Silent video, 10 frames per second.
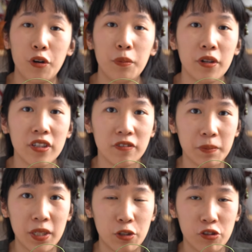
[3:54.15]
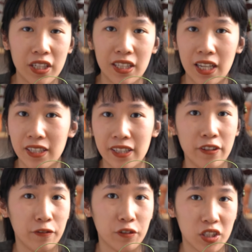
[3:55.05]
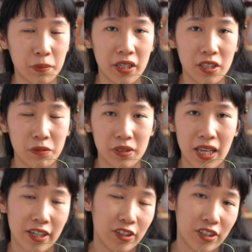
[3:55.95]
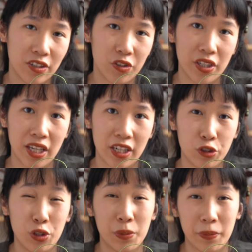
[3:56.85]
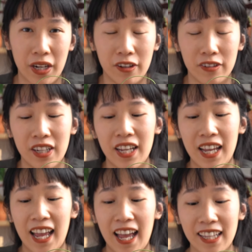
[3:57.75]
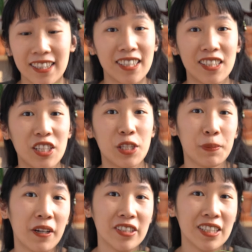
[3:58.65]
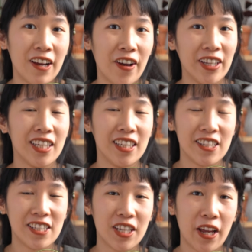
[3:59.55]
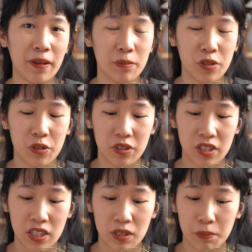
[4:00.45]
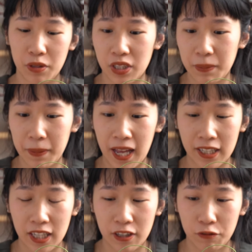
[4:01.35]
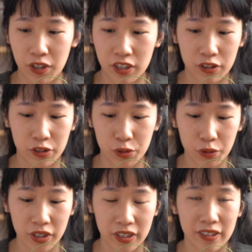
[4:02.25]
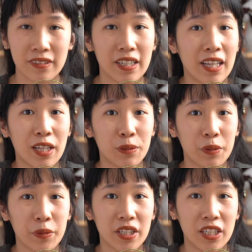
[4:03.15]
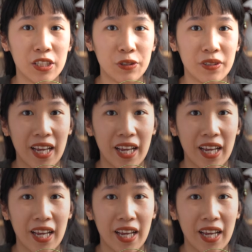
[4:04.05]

whole point of me using leca in the first place was actually just to get it to sprout. And since it's sprouted now, I think time to just put it back in regular soil. And that's what we're gonna do